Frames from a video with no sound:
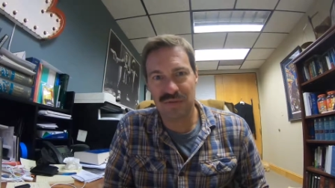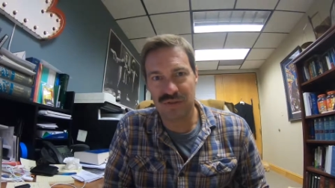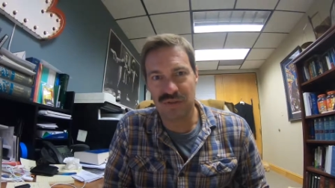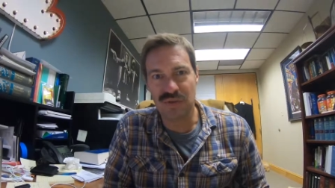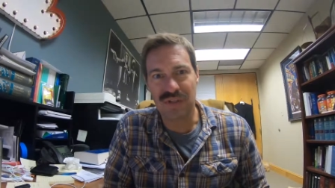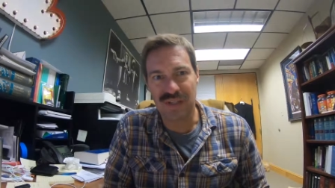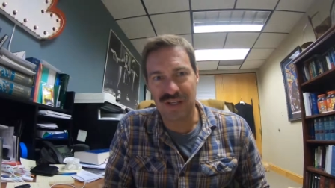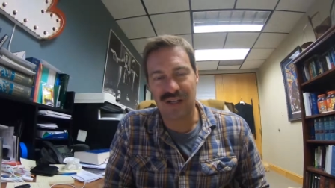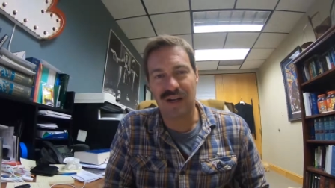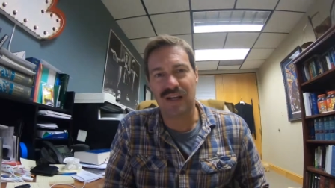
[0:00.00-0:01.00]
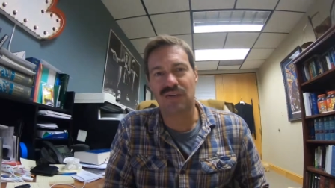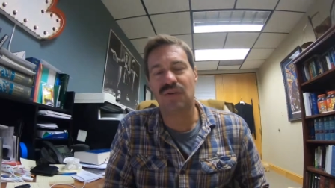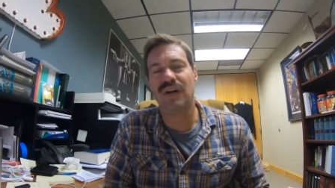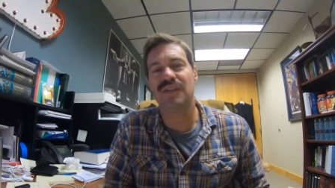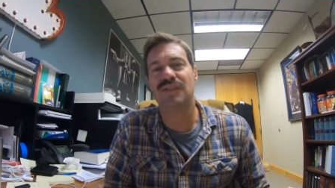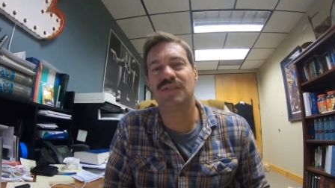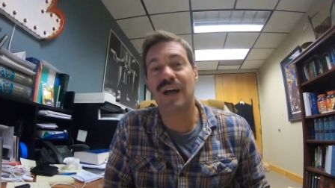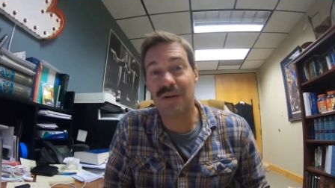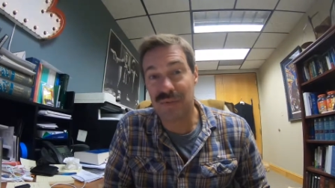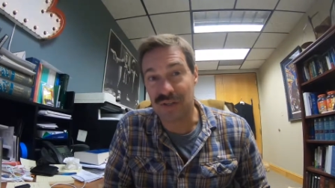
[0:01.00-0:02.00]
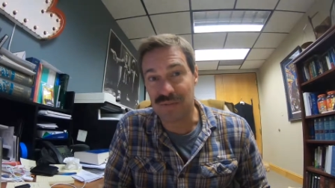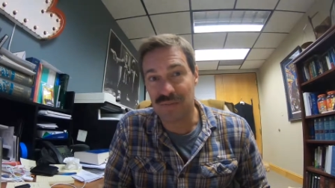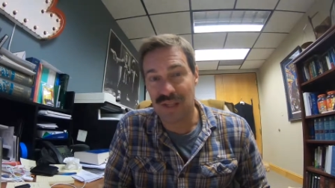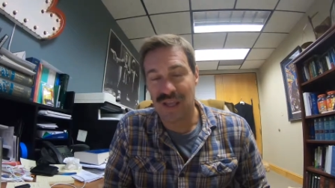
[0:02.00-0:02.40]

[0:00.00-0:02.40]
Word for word: was doing it, and I tried to stop him,